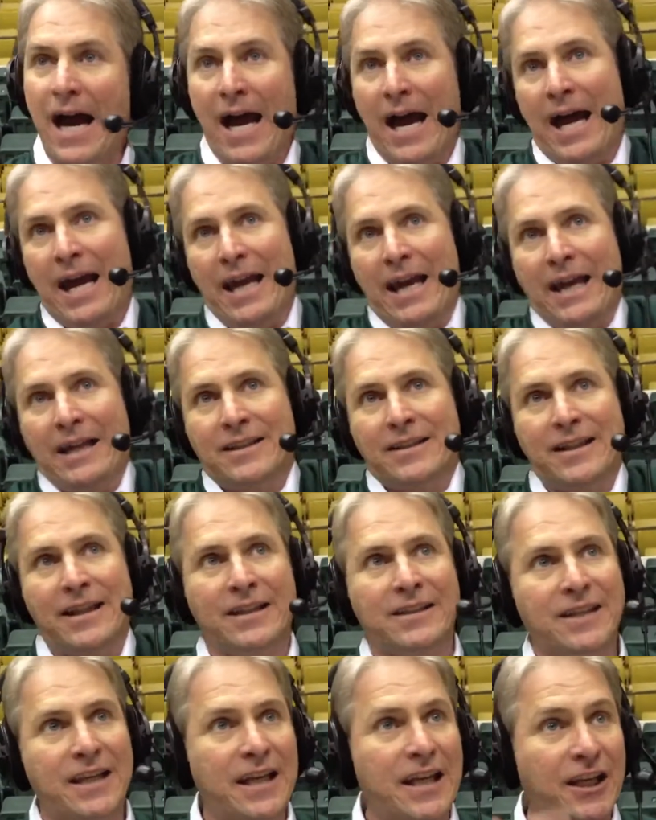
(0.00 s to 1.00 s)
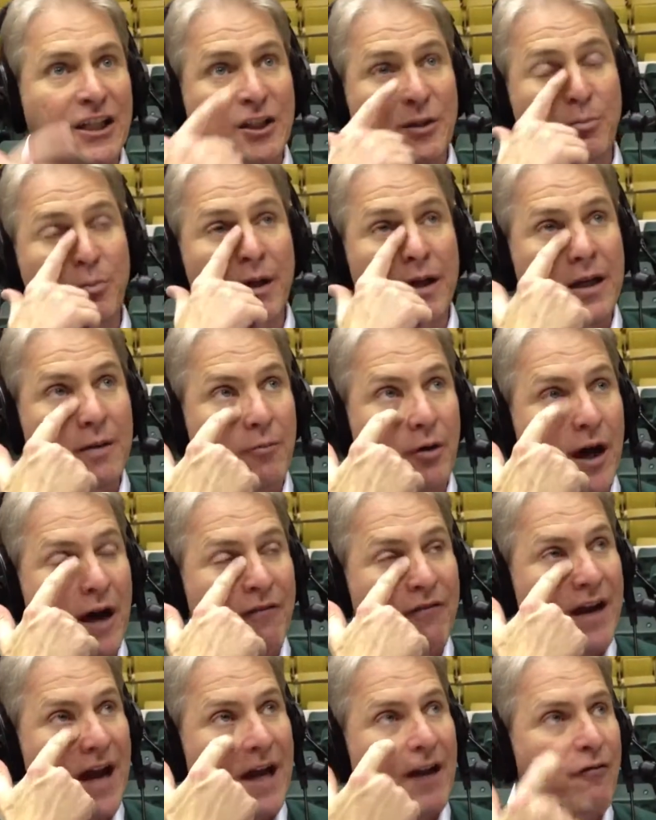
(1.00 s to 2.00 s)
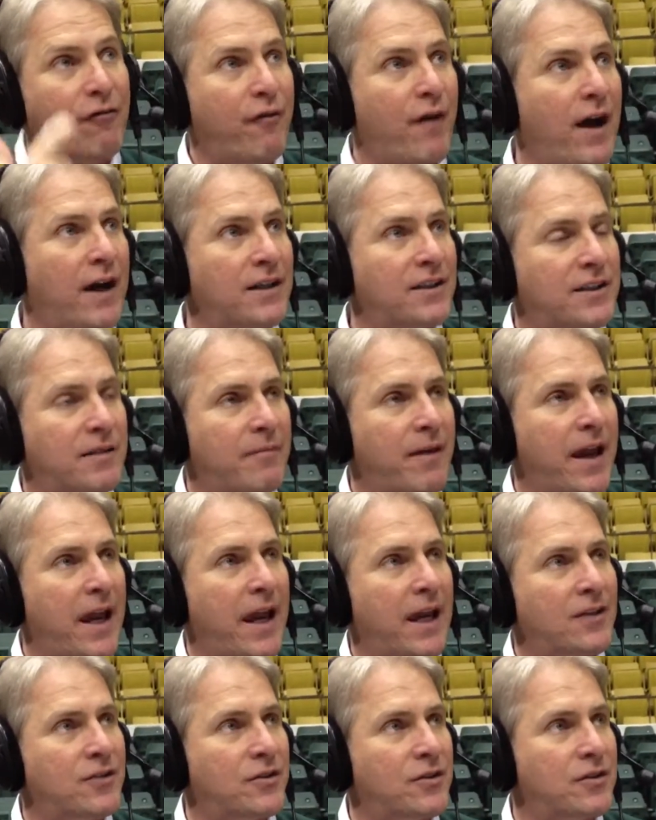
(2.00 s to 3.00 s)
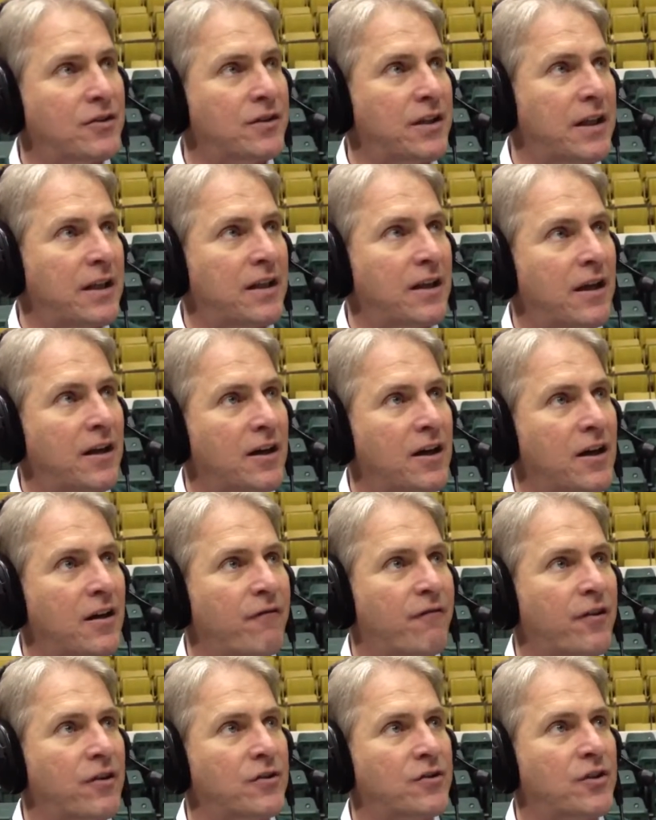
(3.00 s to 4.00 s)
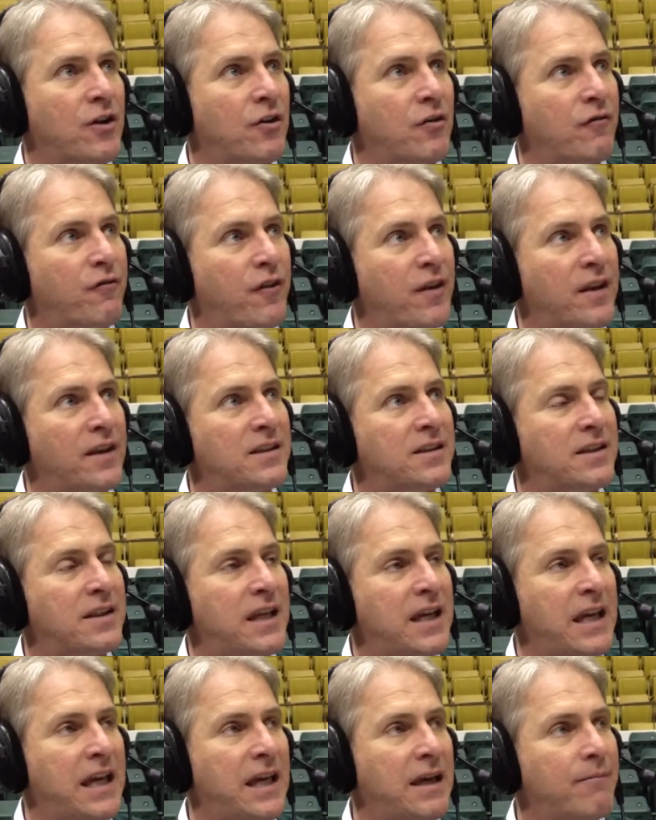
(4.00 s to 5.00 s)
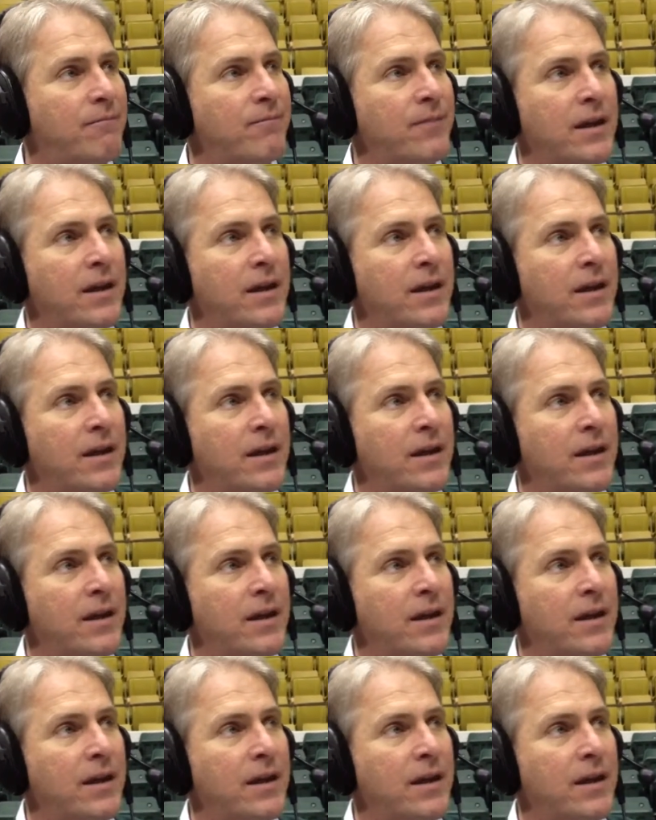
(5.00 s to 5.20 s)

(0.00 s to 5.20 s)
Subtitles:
It's inexplicable. I've got to find some answers and a comfort zone for this team.